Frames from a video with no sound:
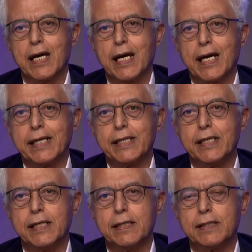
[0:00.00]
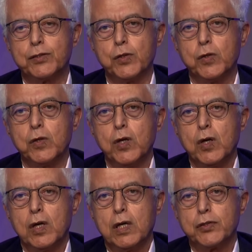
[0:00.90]
and the
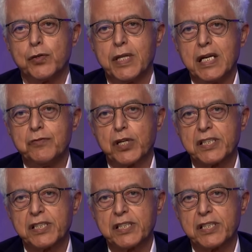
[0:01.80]
delivery